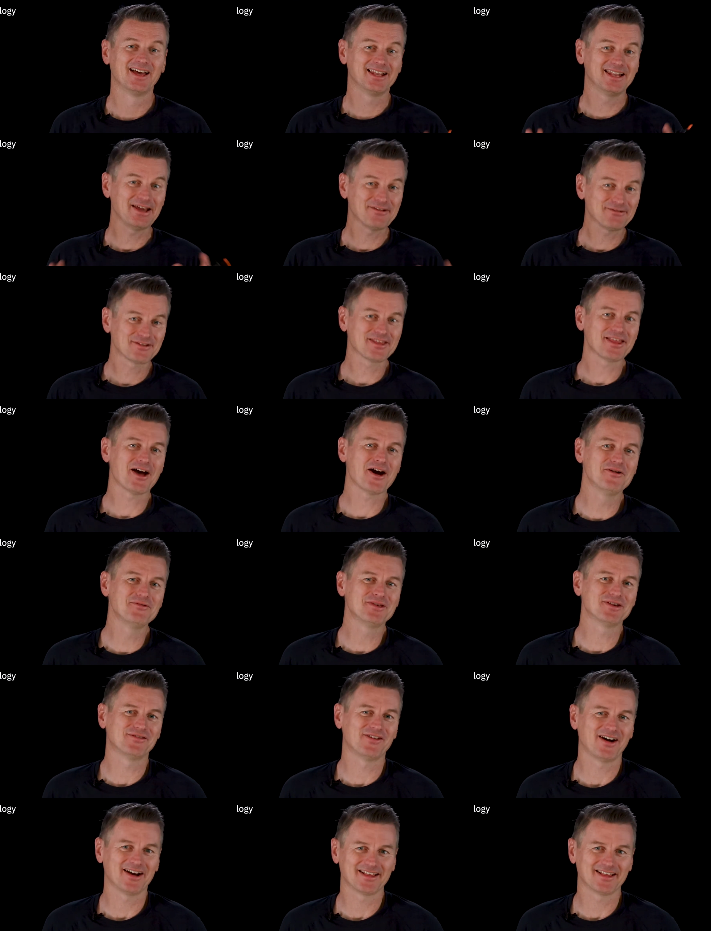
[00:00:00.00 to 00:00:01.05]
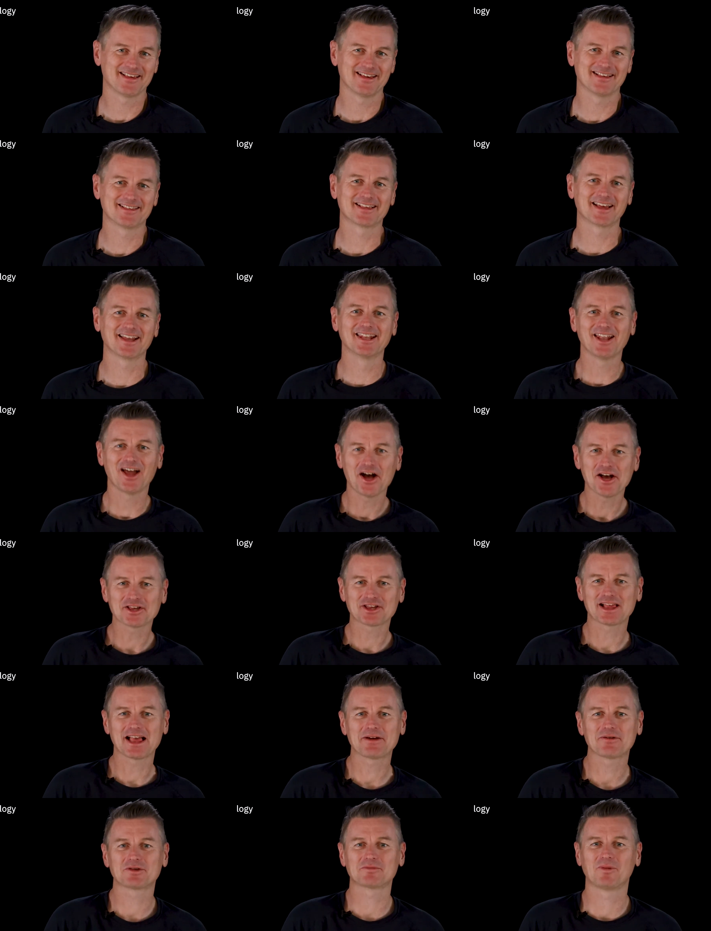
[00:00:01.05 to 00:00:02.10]
left to their own devices, large
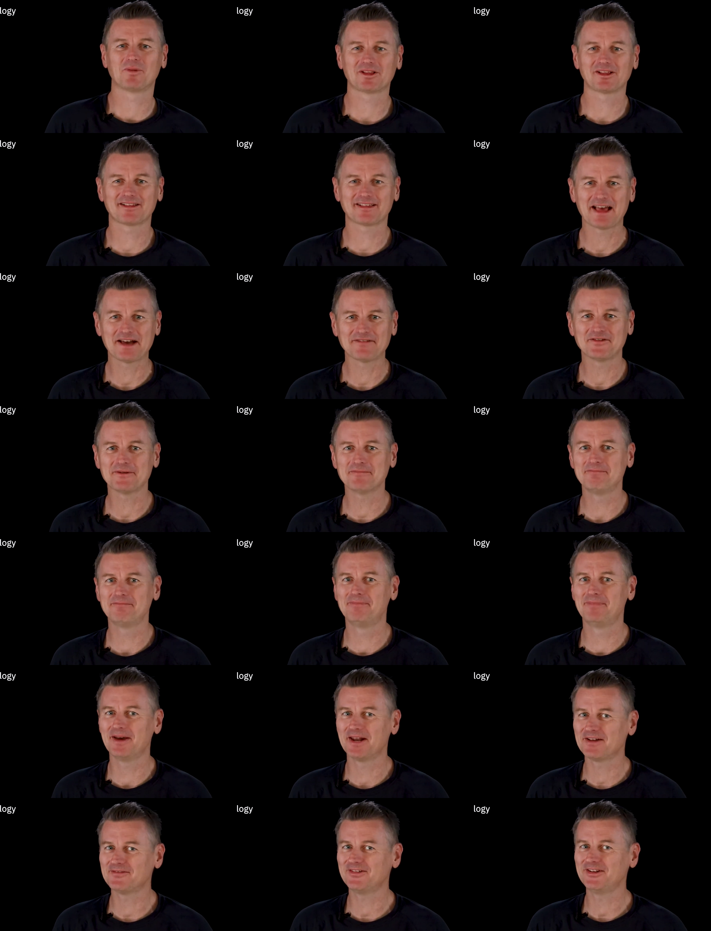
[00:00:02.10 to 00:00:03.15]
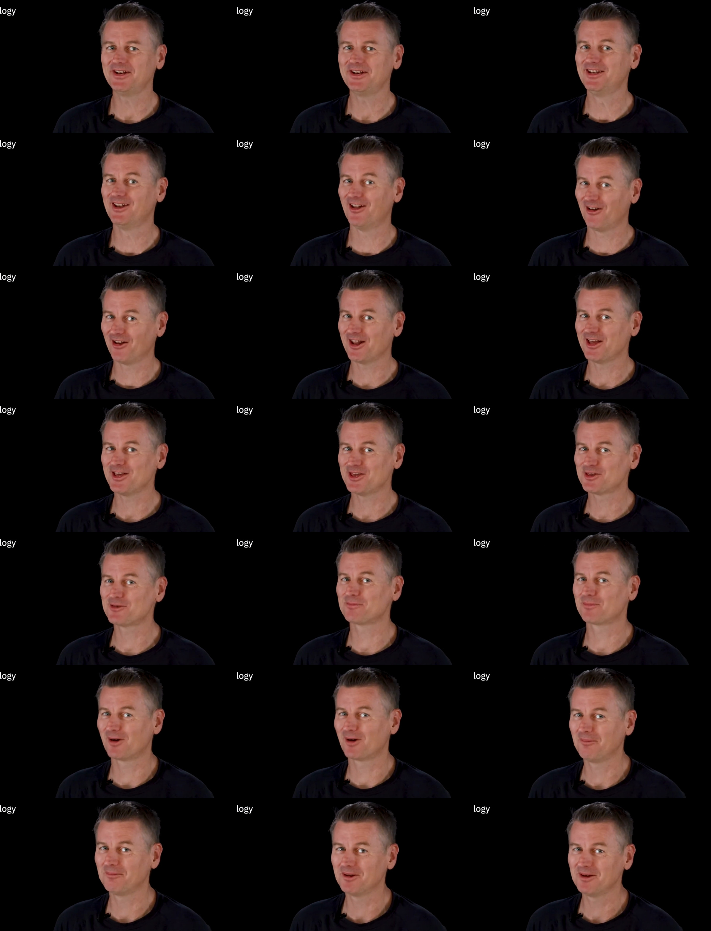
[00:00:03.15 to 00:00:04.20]
language models have a bit of a knowledge
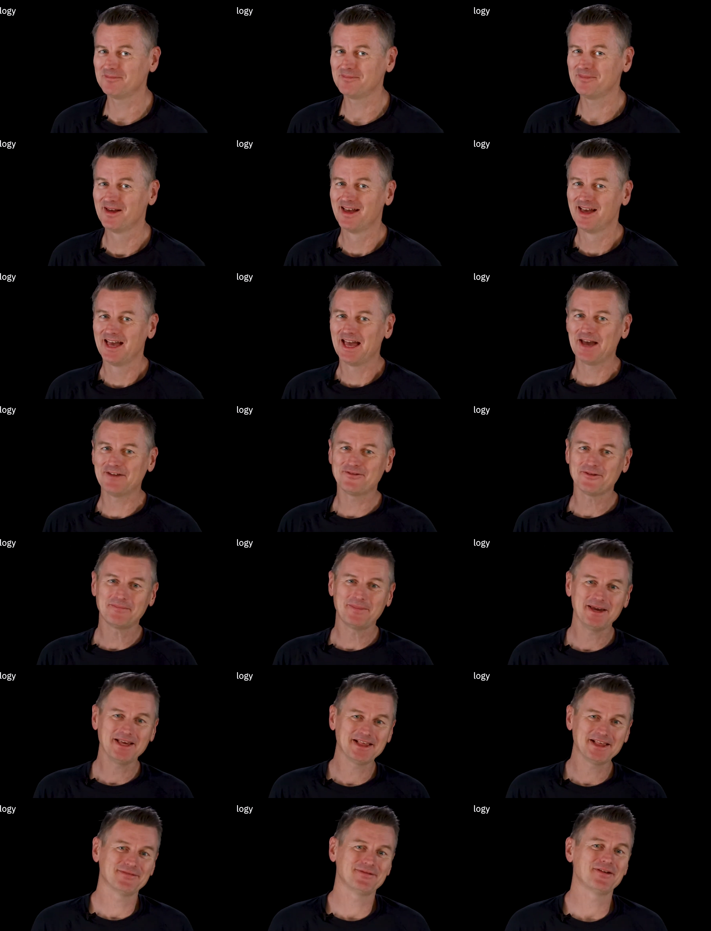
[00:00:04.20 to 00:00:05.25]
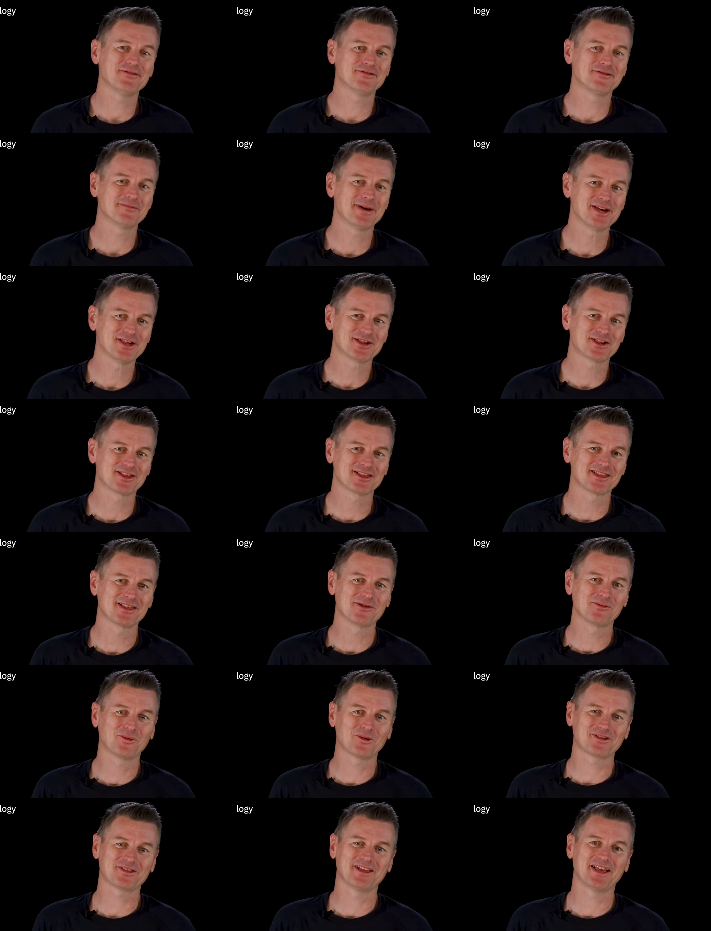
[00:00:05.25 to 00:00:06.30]
problem. If a piece of information
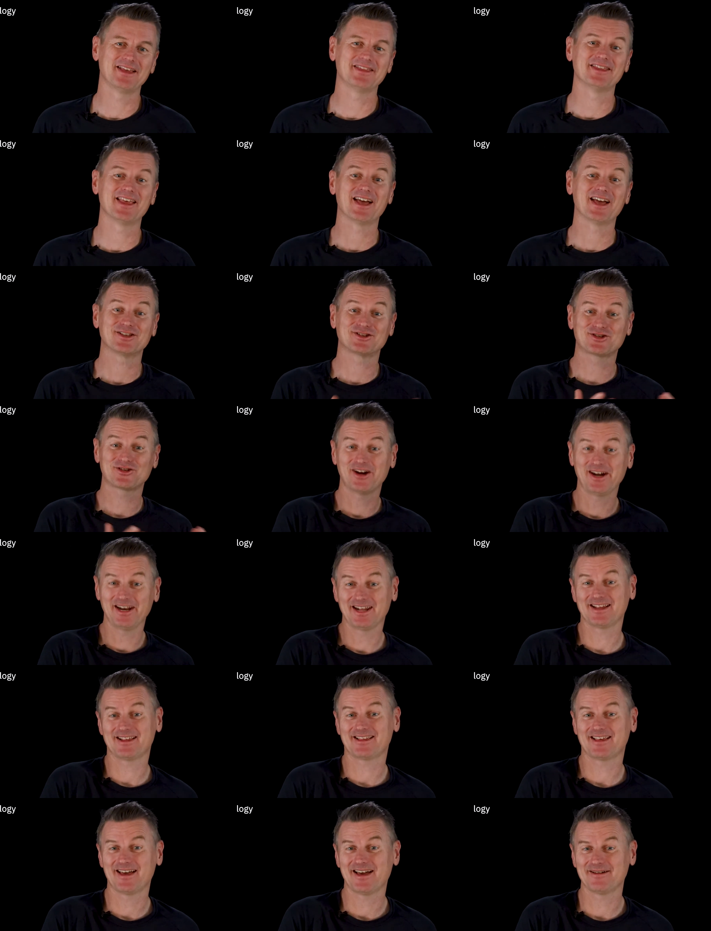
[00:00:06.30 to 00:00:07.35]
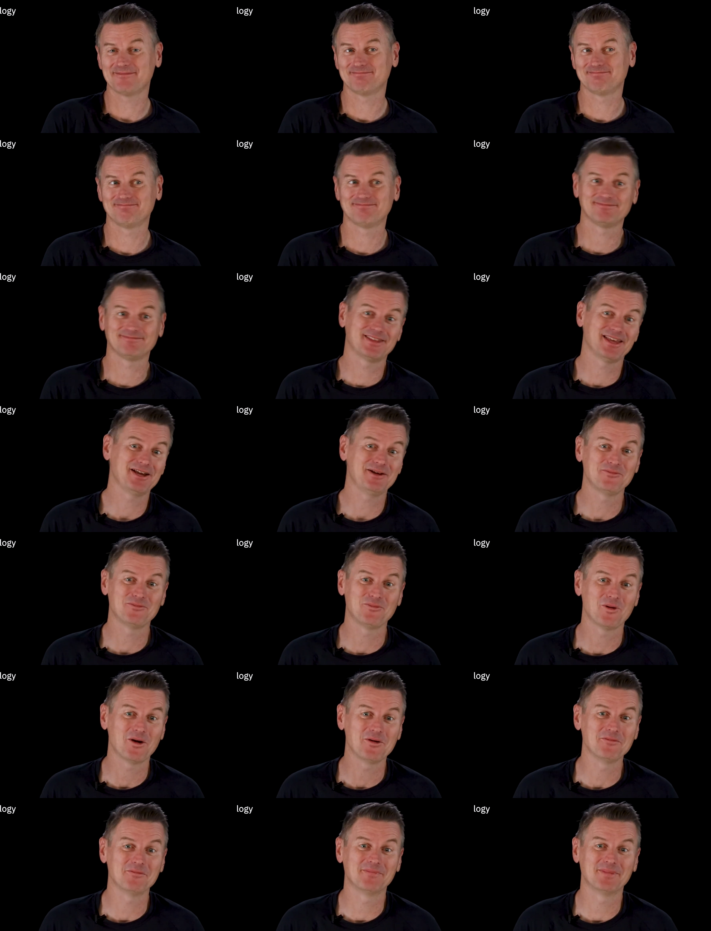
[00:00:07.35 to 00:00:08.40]
wasn't in their training set, they
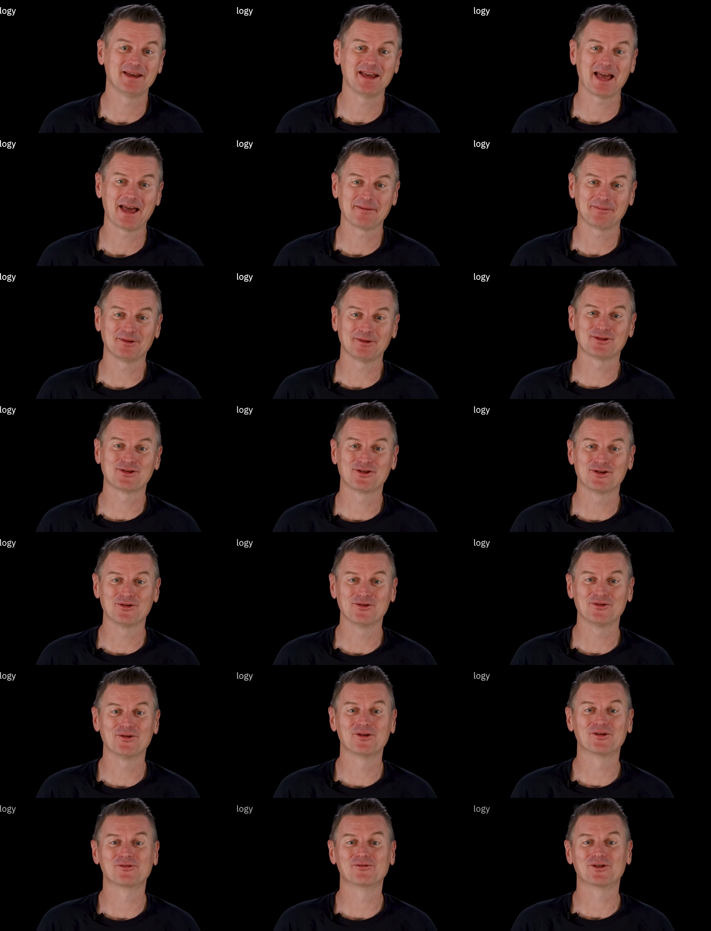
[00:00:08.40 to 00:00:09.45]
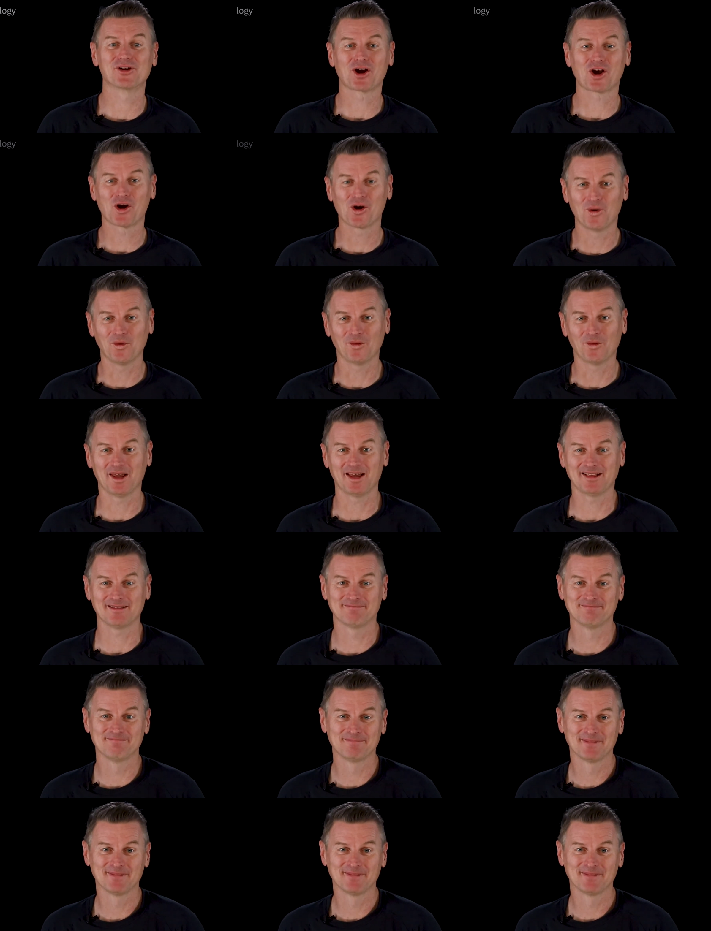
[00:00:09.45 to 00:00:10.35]
won't be able to recall it.